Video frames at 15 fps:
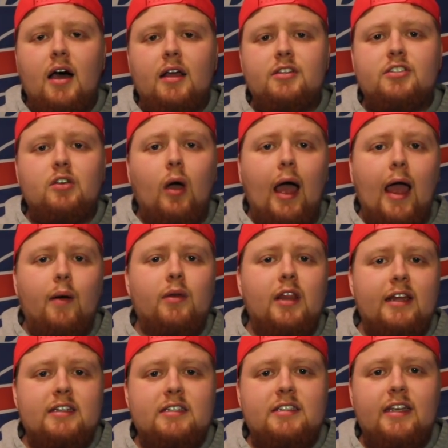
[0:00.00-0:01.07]
So I would
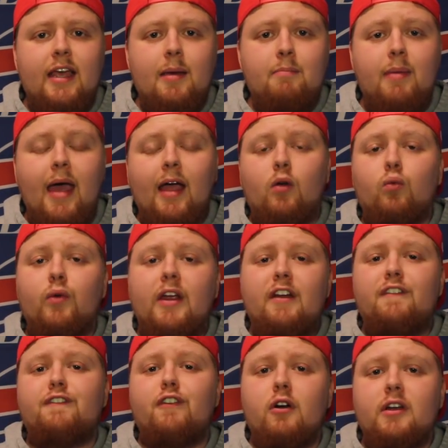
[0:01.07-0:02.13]
like to see him back. Reed
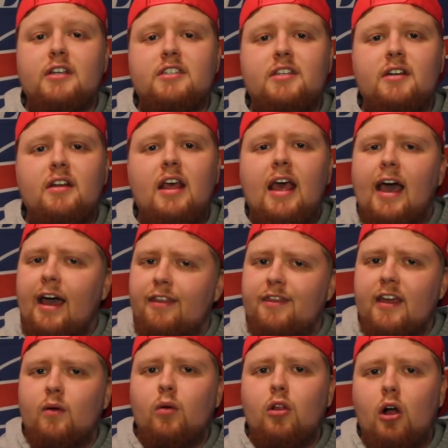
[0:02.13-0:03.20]
Ferguson, I
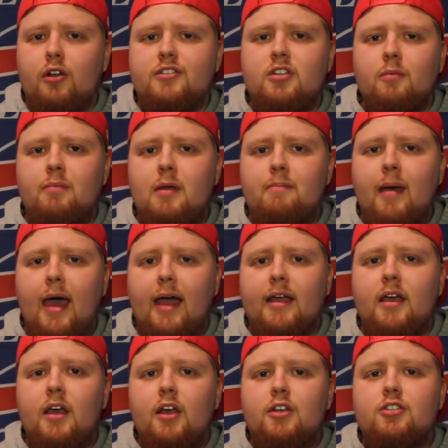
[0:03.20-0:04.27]
think, will also be back.
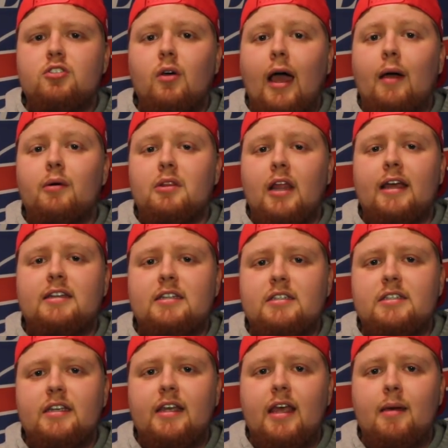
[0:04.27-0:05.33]
So I would like to
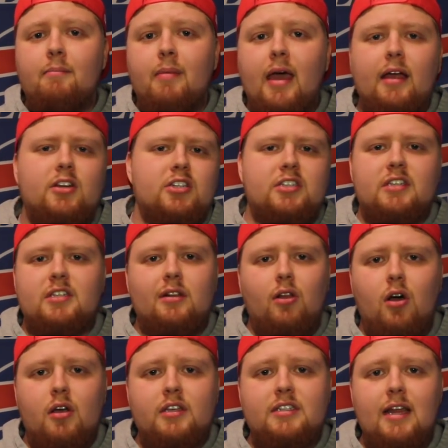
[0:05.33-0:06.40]
see him back just as a
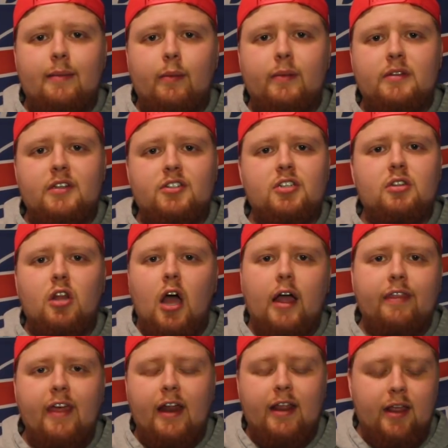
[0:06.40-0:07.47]
long snapper position,
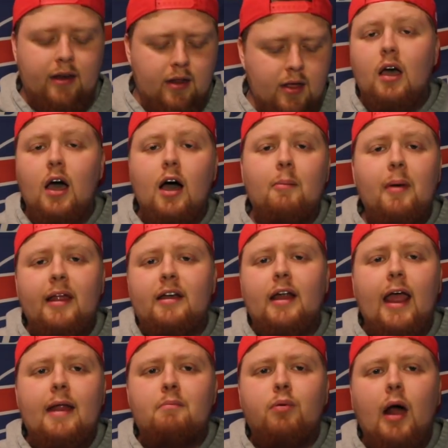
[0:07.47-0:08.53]
lock that in.
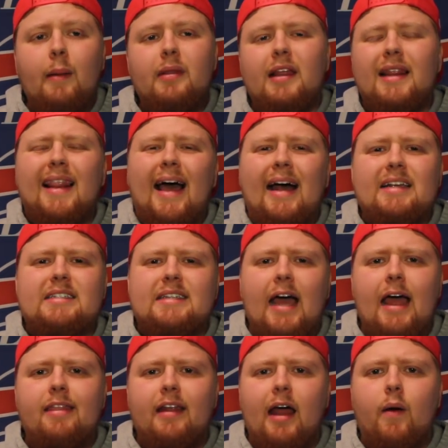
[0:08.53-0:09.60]
And probably the last
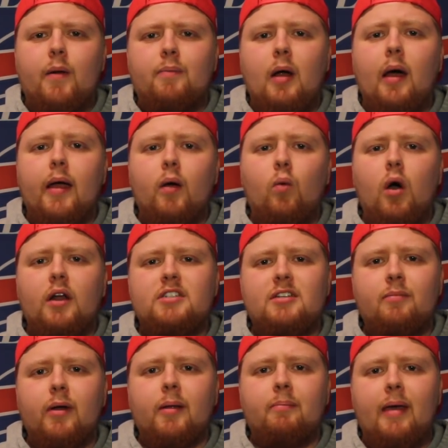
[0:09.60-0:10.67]
guy that I would probably want to
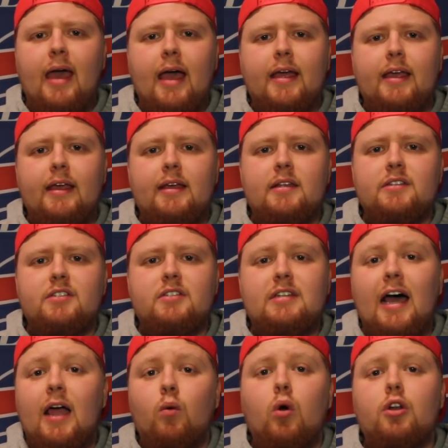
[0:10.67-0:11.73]
bring back is
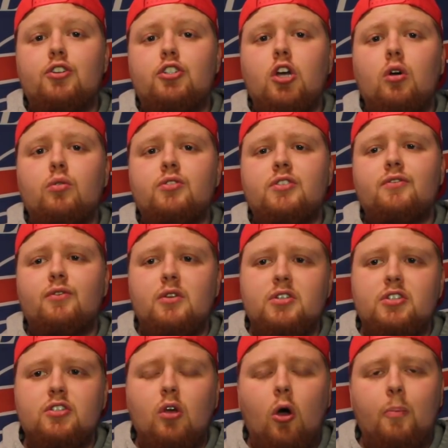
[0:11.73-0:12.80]
Tywan Jones for the
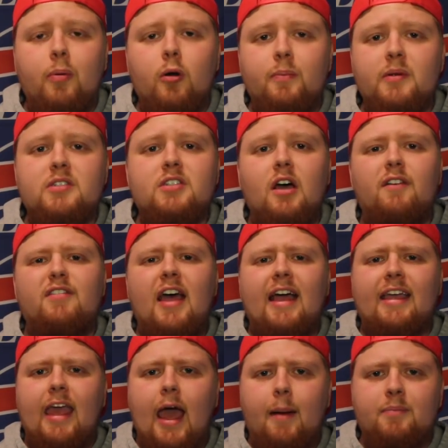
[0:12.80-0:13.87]
sole purpose of
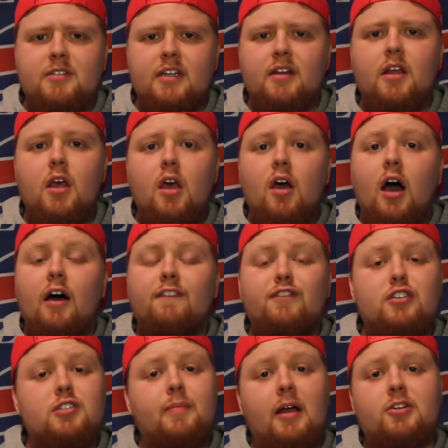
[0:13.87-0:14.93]
that captain
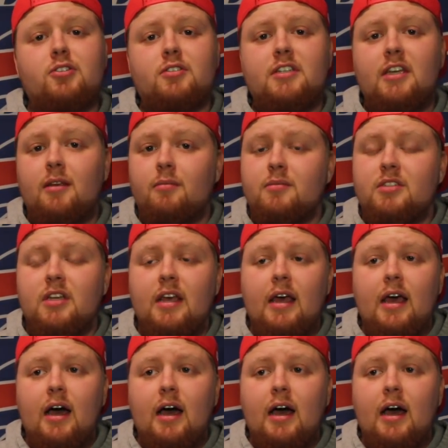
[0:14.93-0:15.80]
for special teams.